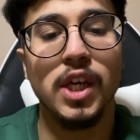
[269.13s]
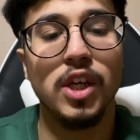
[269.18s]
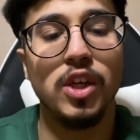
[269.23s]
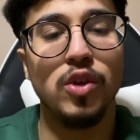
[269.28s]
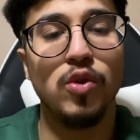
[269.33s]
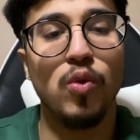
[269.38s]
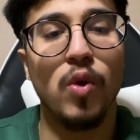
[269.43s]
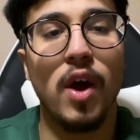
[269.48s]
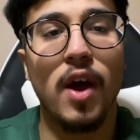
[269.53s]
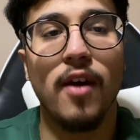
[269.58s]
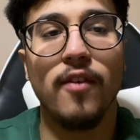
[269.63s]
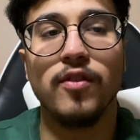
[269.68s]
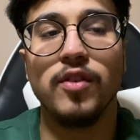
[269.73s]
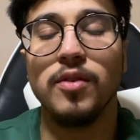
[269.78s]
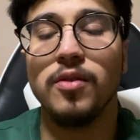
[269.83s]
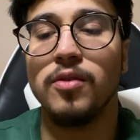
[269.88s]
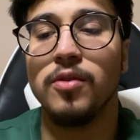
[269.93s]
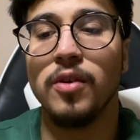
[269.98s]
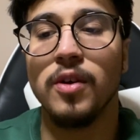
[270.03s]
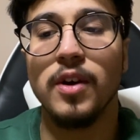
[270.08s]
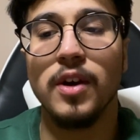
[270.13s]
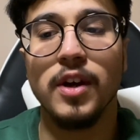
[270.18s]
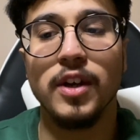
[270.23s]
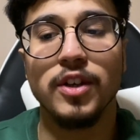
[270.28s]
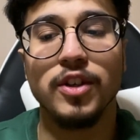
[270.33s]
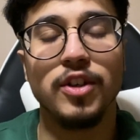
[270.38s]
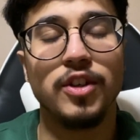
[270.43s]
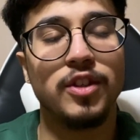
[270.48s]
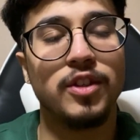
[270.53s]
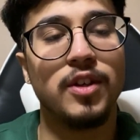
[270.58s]
You have to
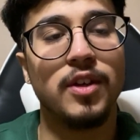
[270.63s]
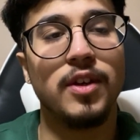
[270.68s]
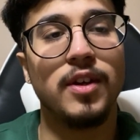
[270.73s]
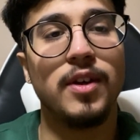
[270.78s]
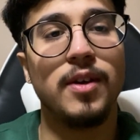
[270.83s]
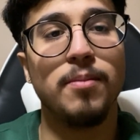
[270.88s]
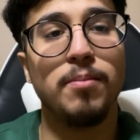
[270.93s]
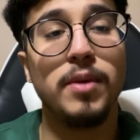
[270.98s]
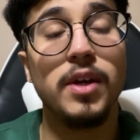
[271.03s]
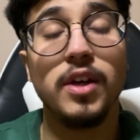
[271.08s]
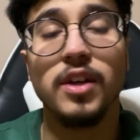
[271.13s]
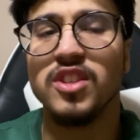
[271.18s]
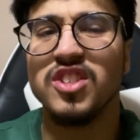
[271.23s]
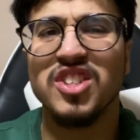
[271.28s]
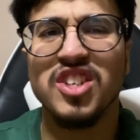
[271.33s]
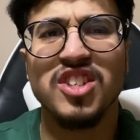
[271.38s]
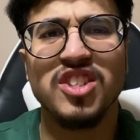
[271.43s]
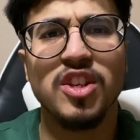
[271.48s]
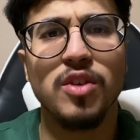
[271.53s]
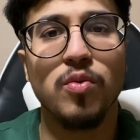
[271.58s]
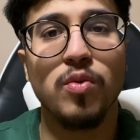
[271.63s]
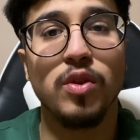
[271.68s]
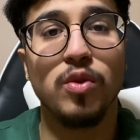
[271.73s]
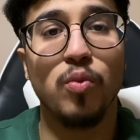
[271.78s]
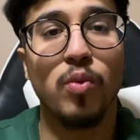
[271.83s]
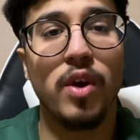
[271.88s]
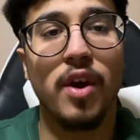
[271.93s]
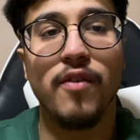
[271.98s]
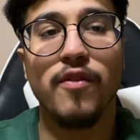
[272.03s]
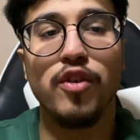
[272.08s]
just be consistent with
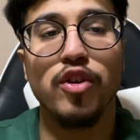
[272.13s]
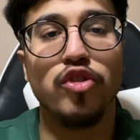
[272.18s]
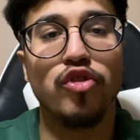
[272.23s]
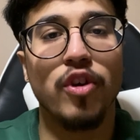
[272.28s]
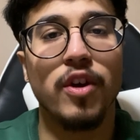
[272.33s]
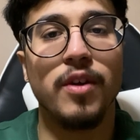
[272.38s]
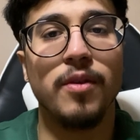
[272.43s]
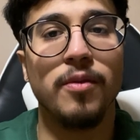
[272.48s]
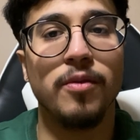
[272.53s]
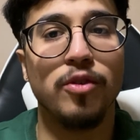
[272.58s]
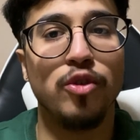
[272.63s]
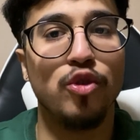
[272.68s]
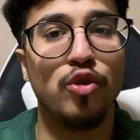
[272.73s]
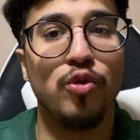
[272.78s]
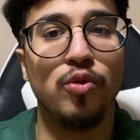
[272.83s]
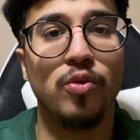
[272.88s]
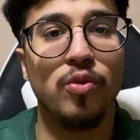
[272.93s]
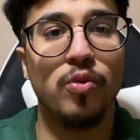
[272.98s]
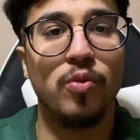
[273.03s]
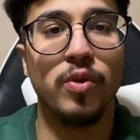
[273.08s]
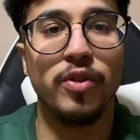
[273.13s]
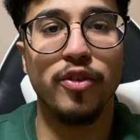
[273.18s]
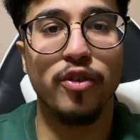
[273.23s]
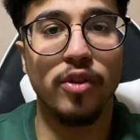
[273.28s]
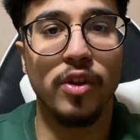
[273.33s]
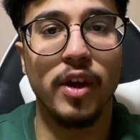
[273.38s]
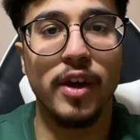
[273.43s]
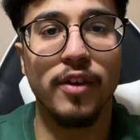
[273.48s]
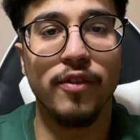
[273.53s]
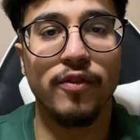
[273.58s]
whatever you're trying to do with your
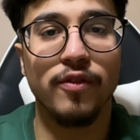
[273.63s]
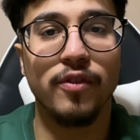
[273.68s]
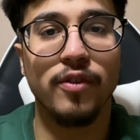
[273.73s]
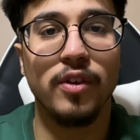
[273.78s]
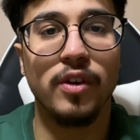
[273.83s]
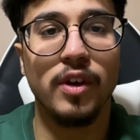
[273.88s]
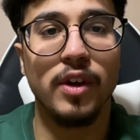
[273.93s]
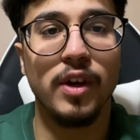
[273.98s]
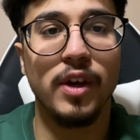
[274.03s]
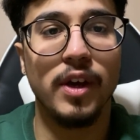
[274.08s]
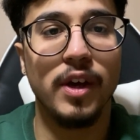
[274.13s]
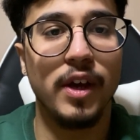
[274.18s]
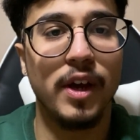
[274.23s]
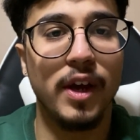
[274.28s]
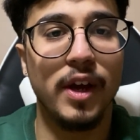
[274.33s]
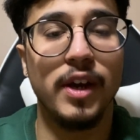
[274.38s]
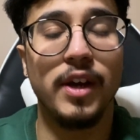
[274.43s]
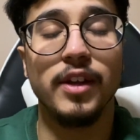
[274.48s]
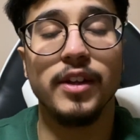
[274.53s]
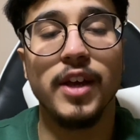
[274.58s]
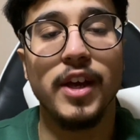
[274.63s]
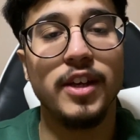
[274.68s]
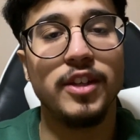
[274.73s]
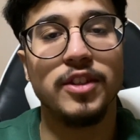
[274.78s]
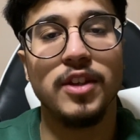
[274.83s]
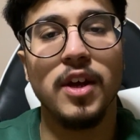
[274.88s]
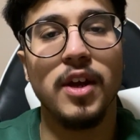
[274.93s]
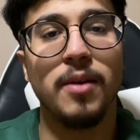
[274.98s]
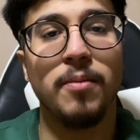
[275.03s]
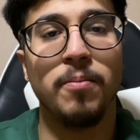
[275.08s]
life. And it takes
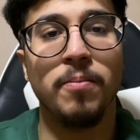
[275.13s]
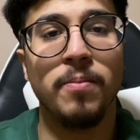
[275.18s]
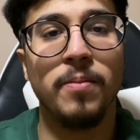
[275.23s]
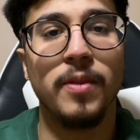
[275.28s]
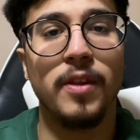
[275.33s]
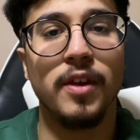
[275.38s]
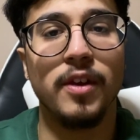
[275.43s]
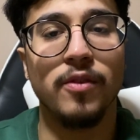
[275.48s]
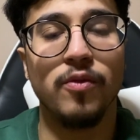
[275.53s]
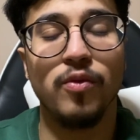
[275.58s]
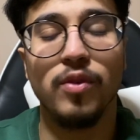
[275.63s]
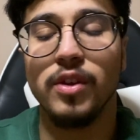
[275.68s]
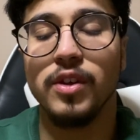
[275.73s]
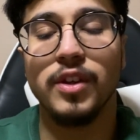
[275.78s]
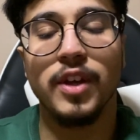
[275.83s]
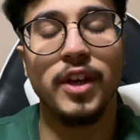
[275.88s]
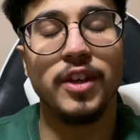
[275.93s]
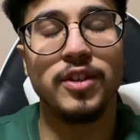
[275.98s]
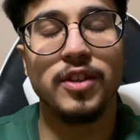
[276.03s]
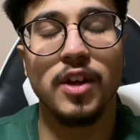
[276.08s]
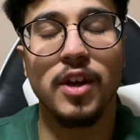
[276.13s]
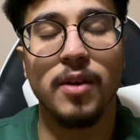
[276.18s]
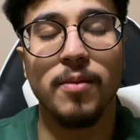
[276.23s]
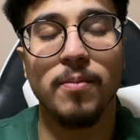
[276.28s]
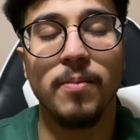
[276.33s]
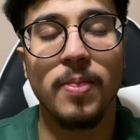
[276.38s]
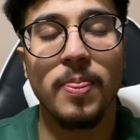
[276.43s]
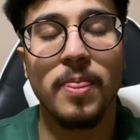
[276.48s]
time. It really takes time.